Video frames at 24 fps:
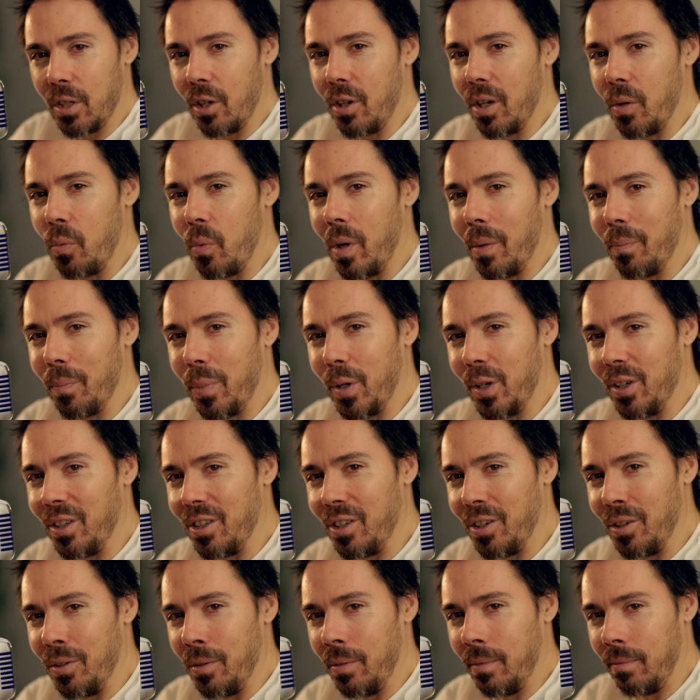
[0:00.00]
Tony
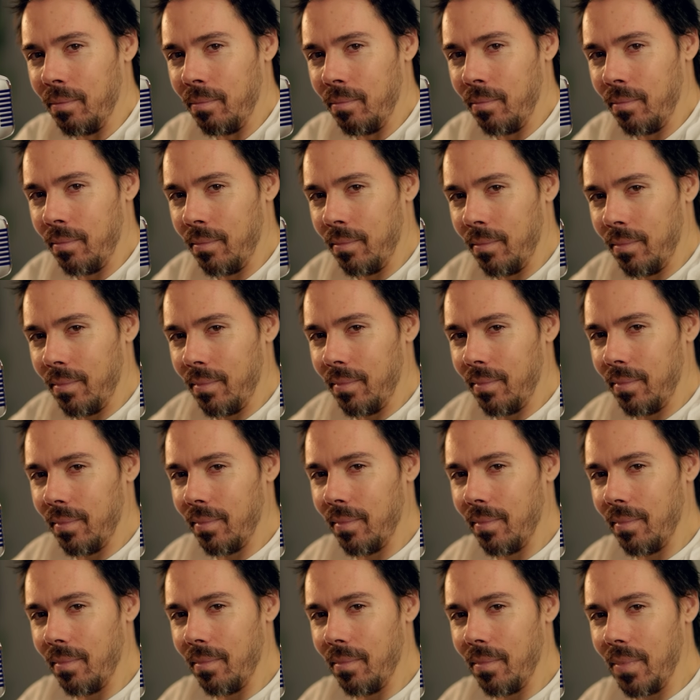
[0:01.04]
1.2.
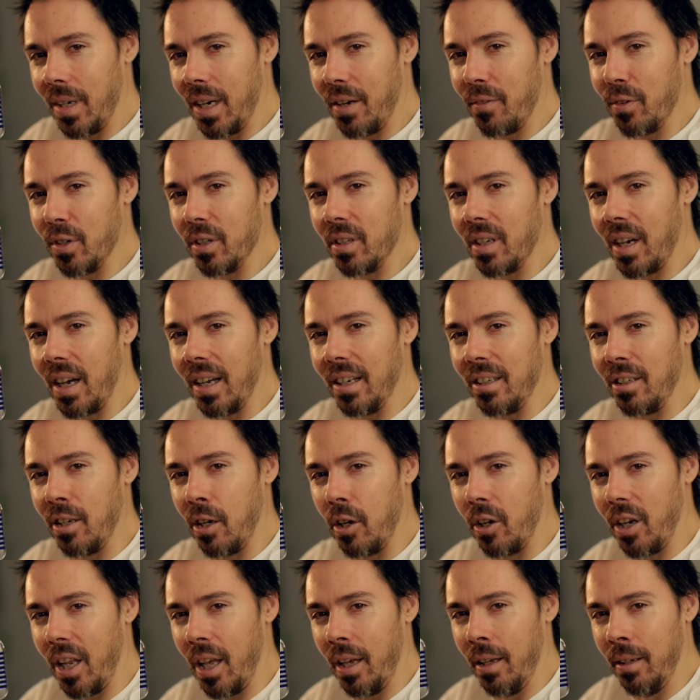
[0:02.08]
Never die,
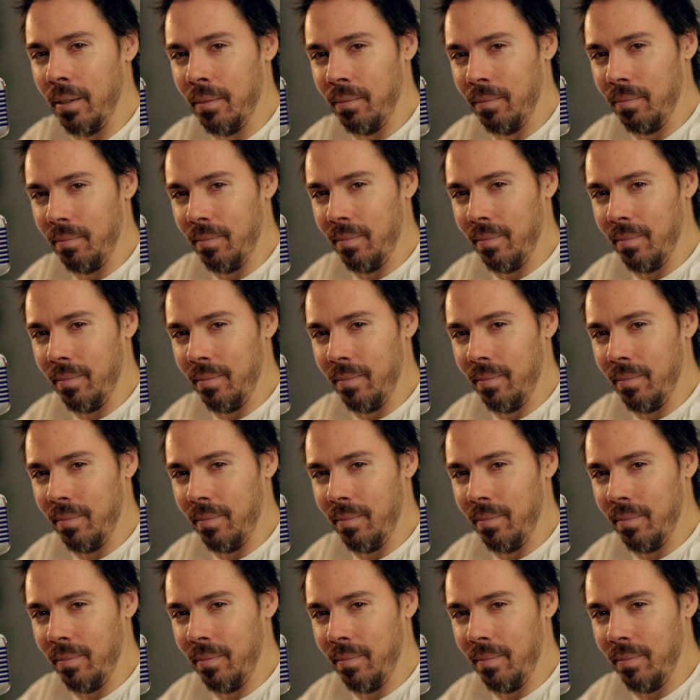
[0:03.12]
Tony.